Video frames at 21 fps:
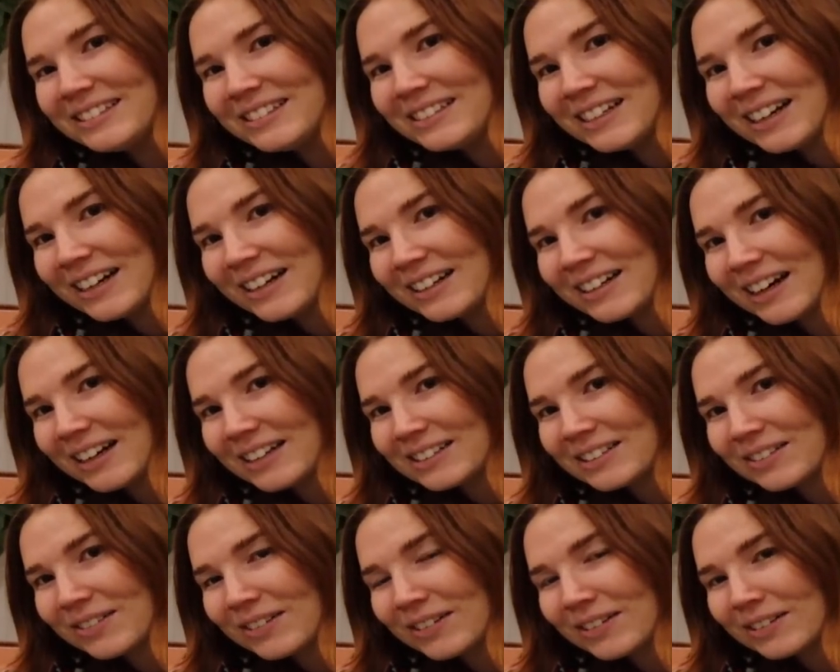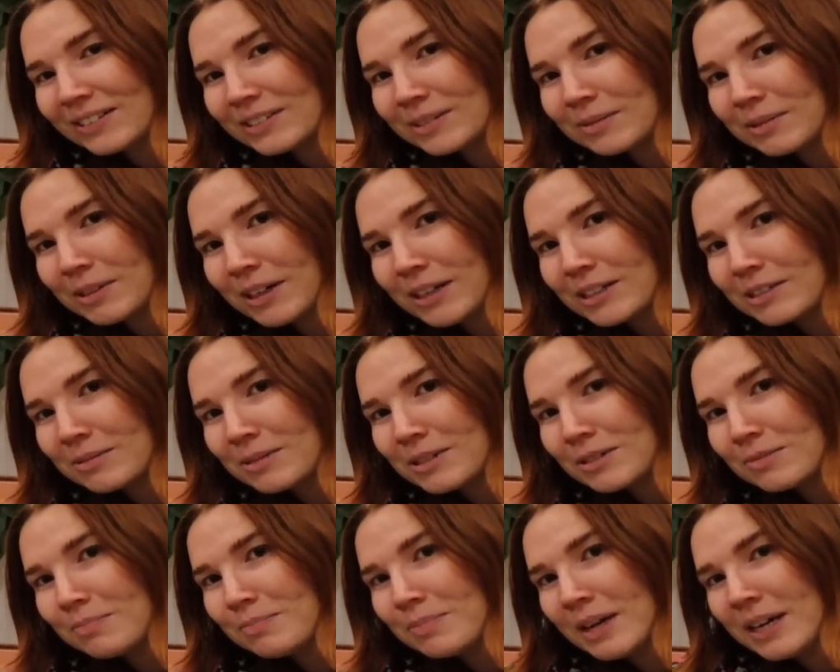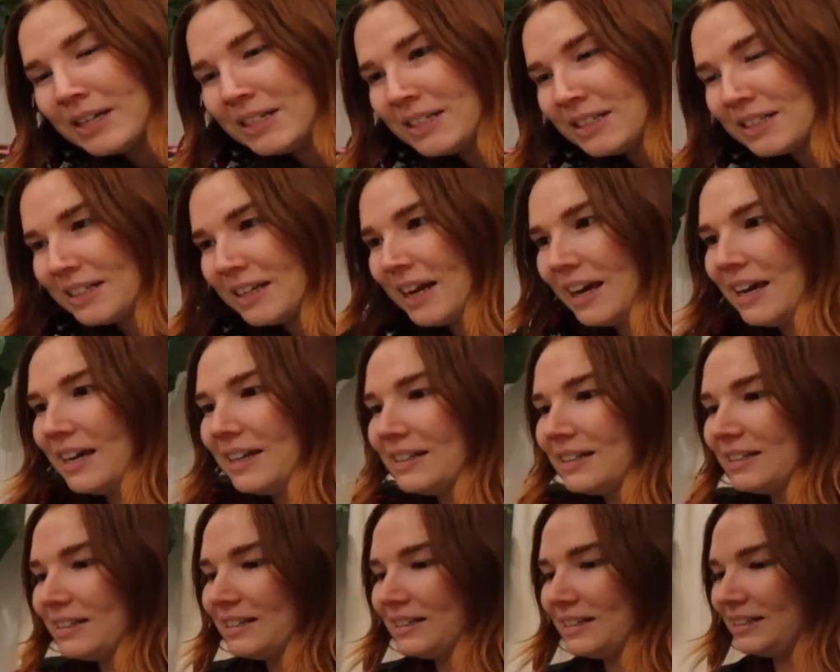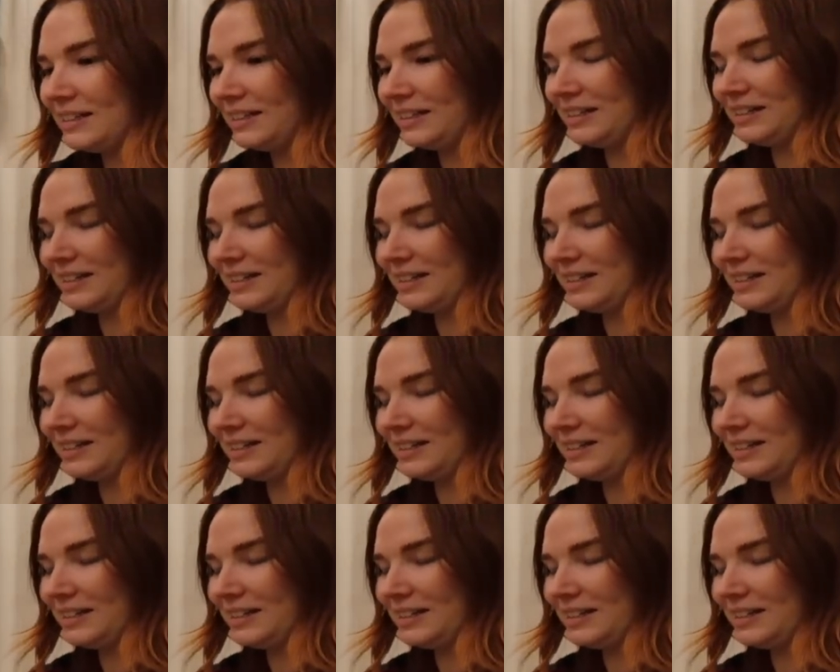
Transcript: Jared got Squirtle some Christmas biscuits.